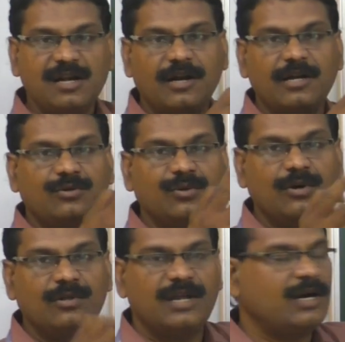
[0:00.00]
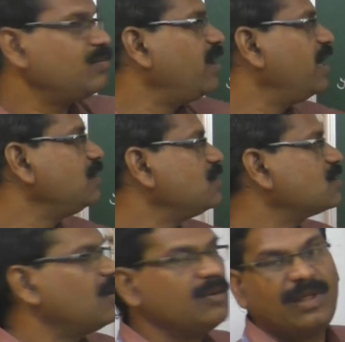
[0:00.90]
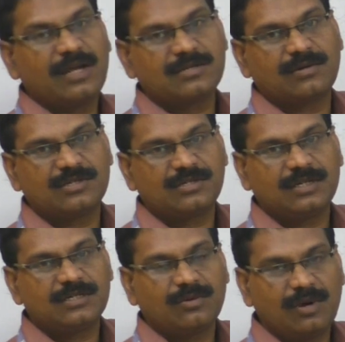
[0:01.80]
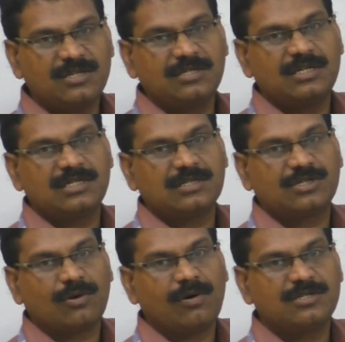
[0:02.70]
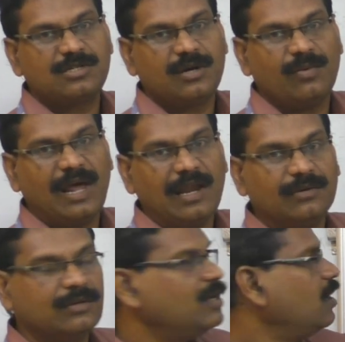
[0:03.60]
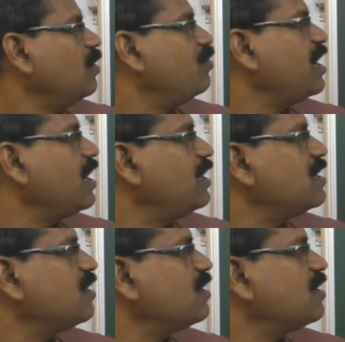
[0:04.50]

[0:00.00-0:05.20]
already told you that my h is called Planck's constant. So what is its constant value? Bring it and